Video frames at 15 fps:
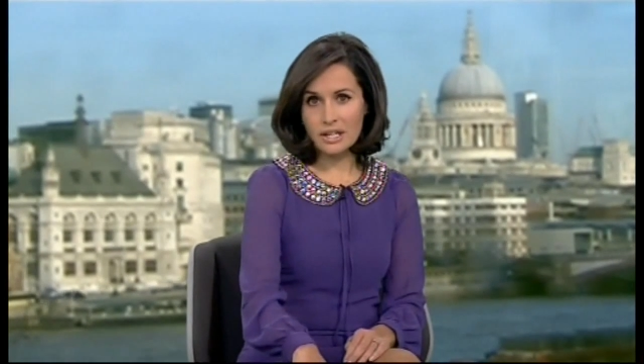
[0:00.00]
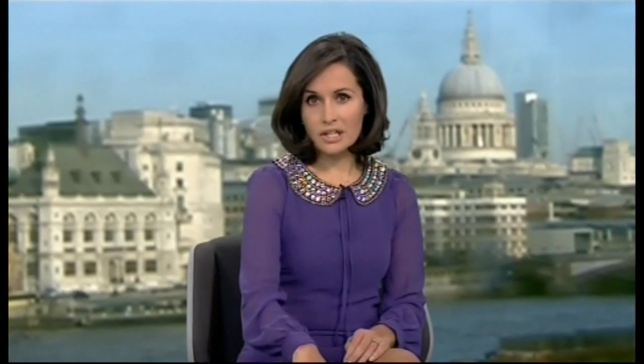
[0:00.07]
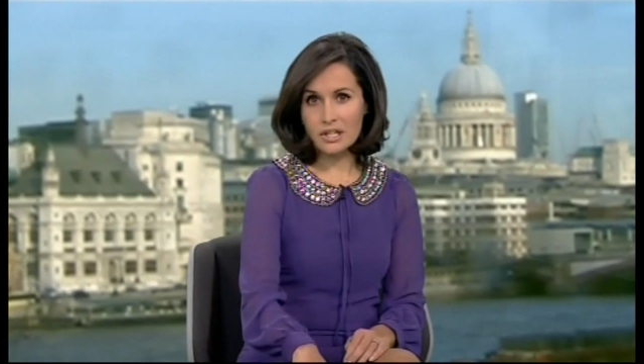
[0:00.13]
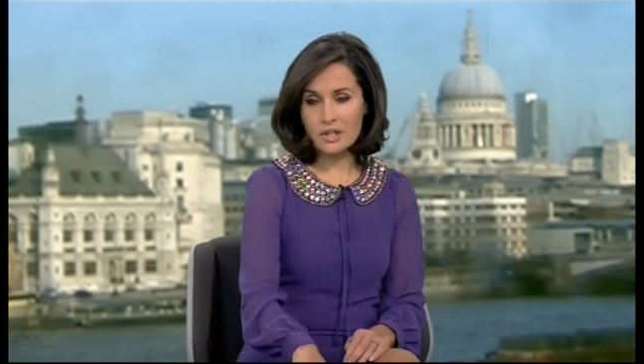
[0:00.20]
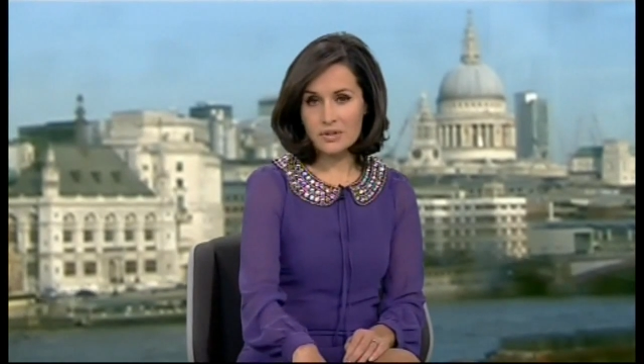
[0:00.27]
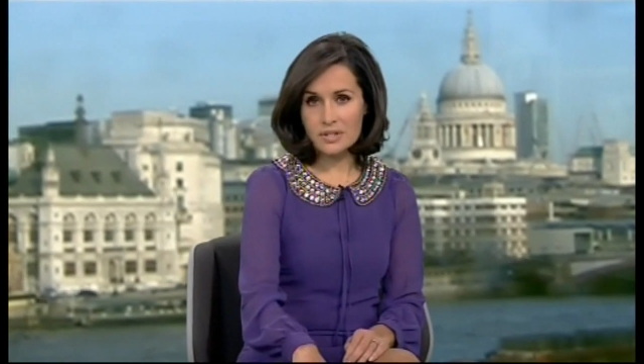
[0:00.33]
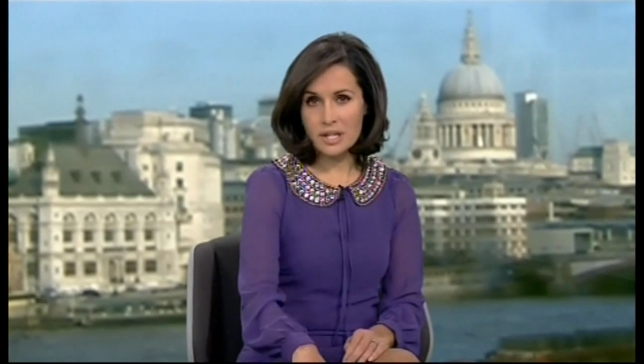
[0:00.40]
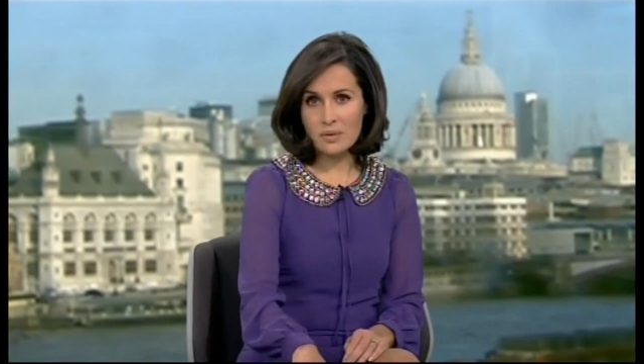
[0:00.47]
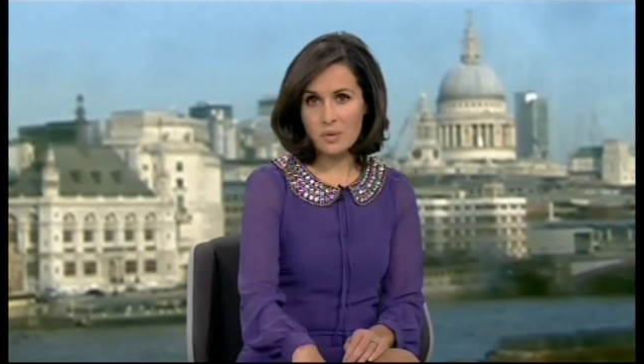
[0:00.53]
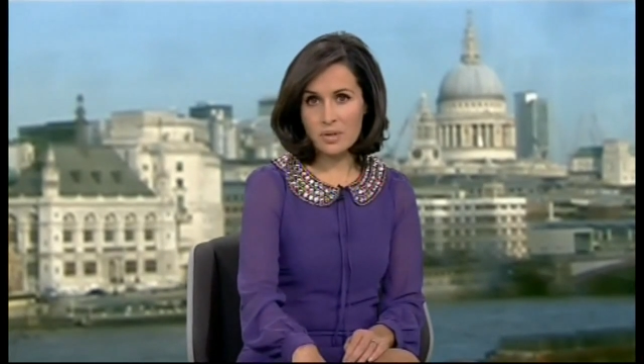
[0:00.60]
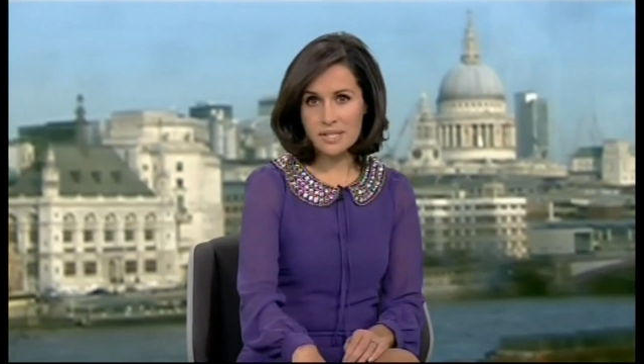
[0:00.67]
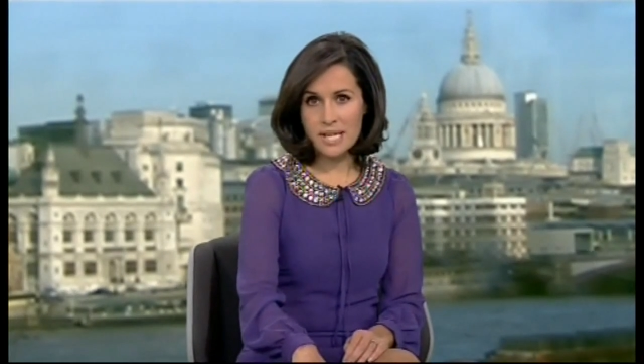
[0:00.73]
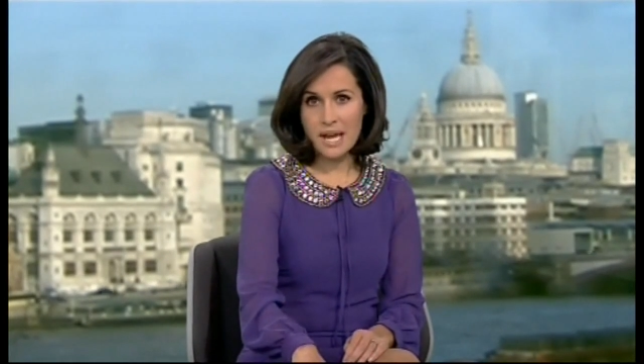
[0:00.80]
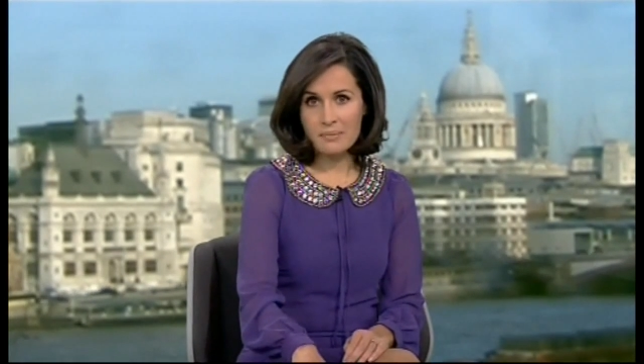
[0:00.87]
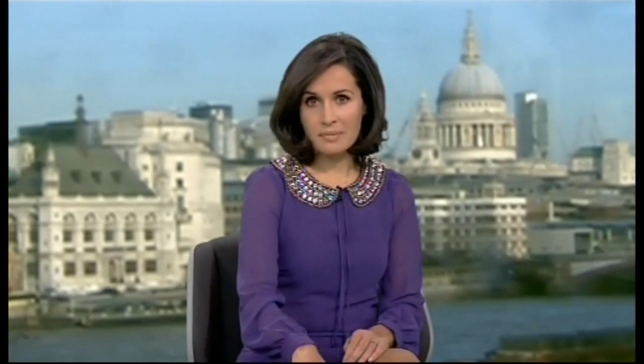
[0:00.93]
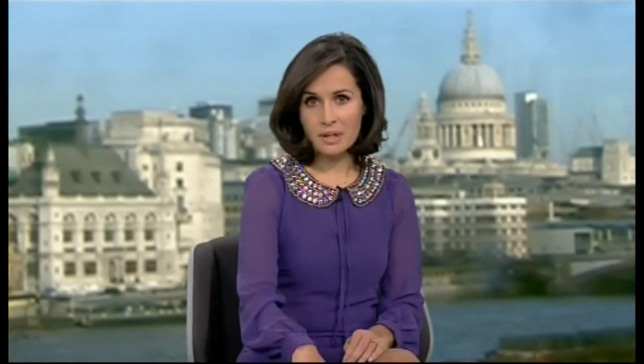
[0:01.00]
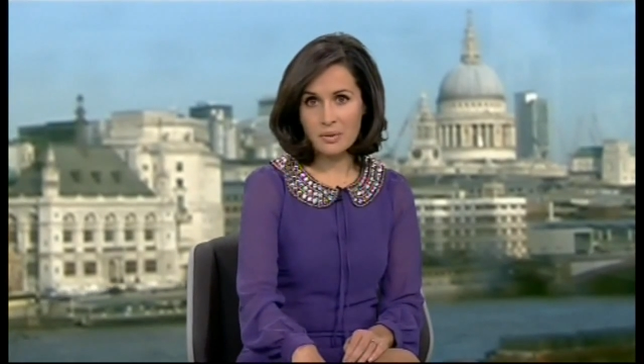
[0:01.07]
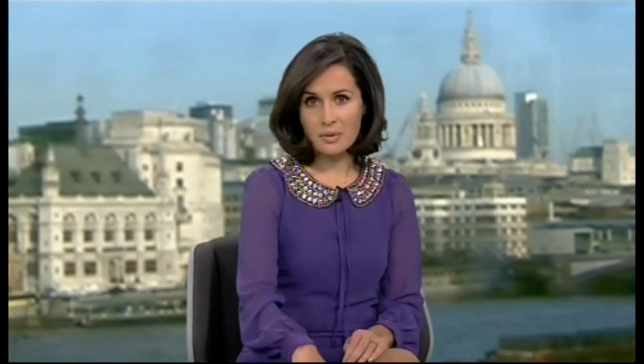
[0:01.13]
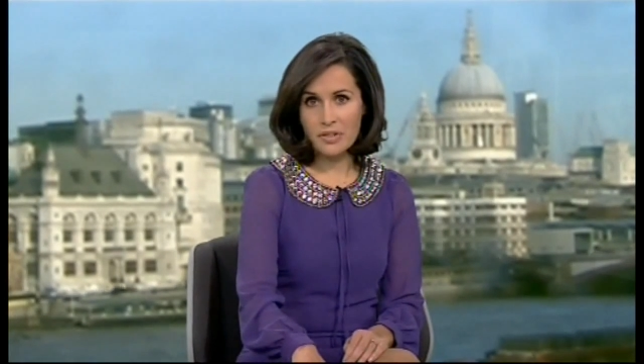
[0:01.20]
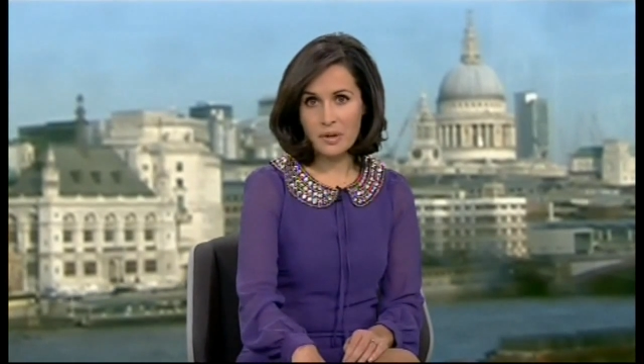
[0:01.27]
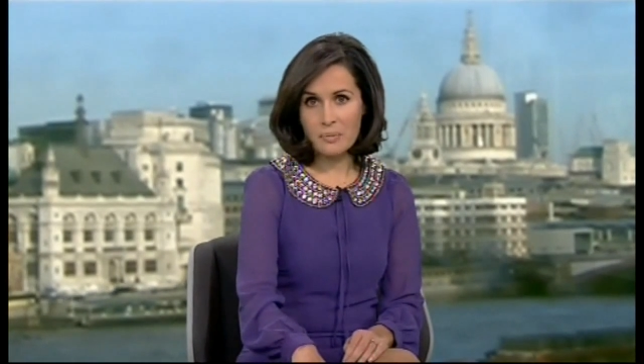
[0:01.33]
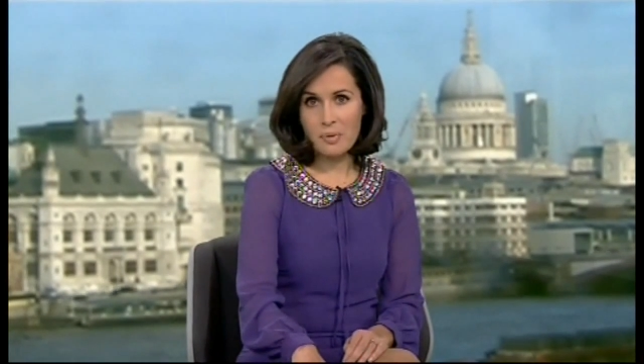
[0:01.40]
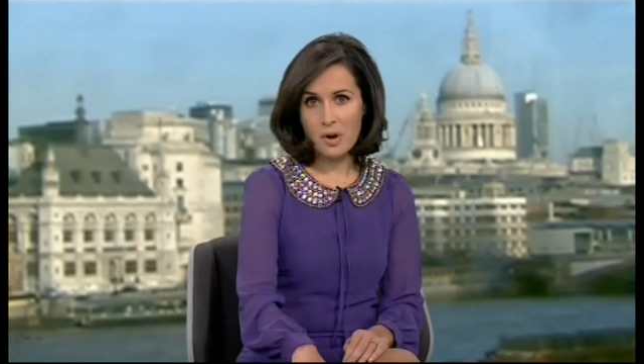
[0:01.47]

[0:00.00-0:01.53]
including what's happening with the